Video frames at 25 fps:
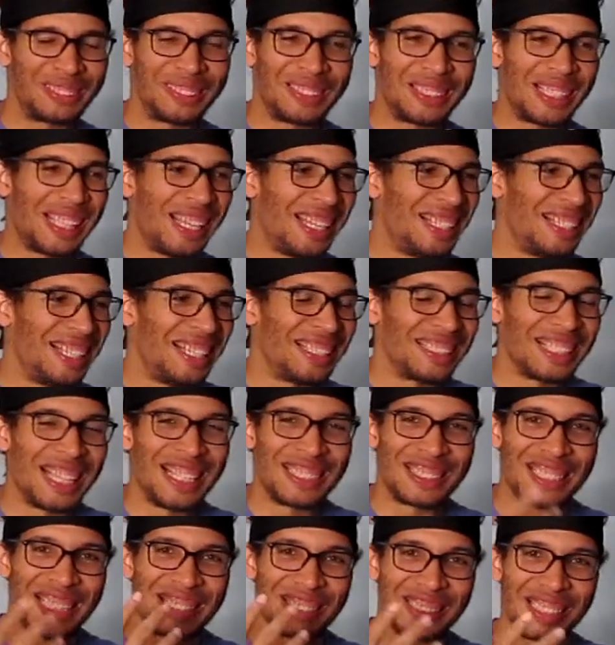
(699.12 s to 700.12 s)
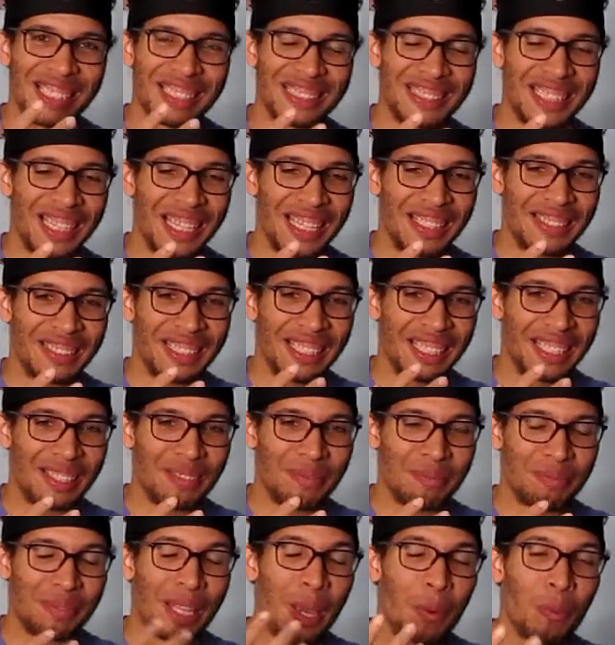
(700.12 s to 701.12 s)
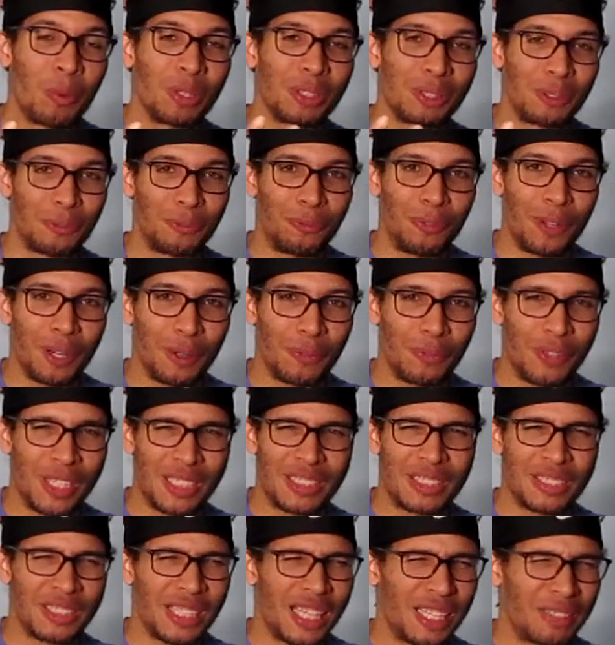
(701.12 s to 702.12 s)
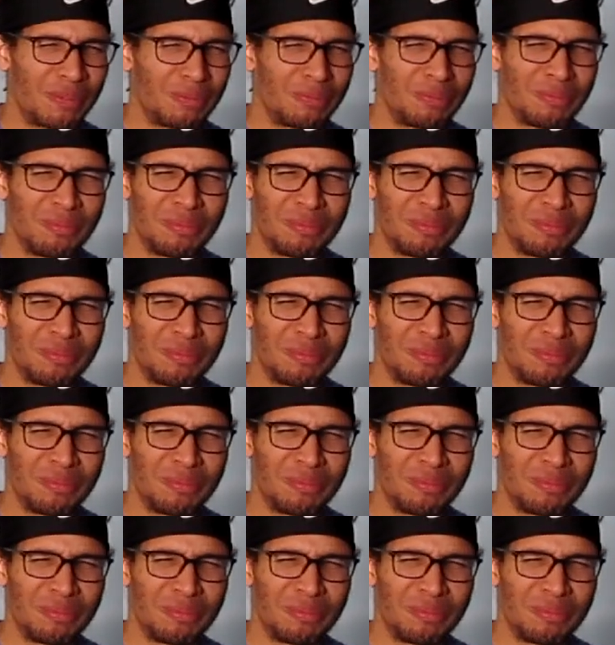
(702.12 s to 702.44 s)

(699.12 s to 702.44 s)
yeah, it's like that what the fuck face. It's like,